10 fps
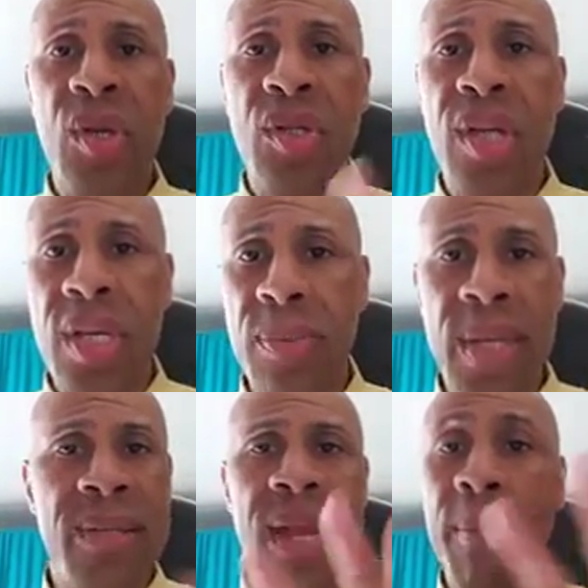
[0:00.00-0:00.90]
your
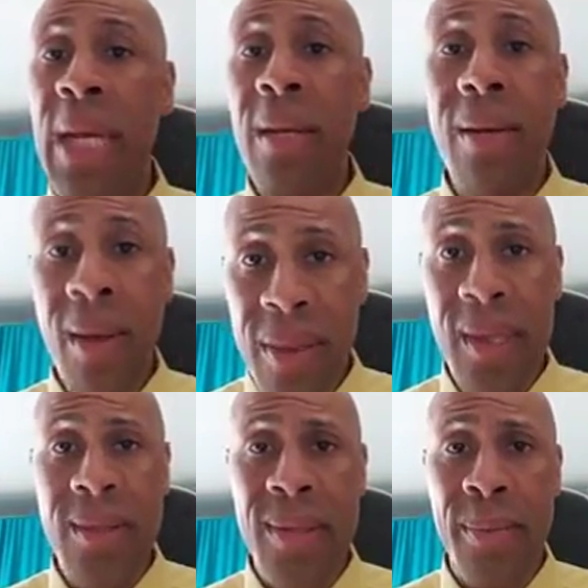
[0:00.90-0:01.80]
judgments, they mean
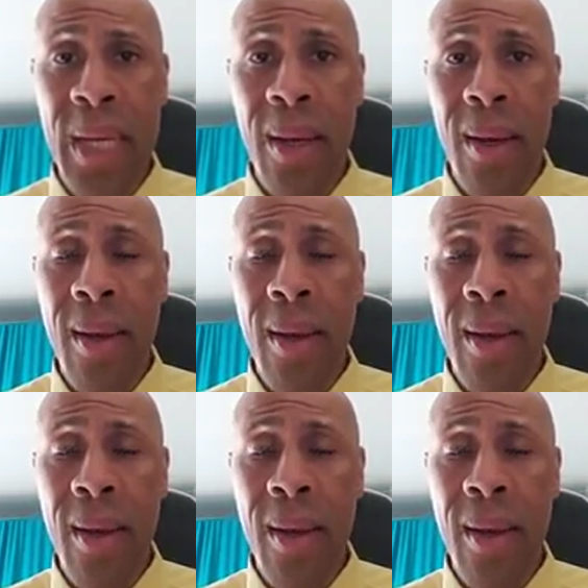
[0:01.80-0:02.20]
nothing to me.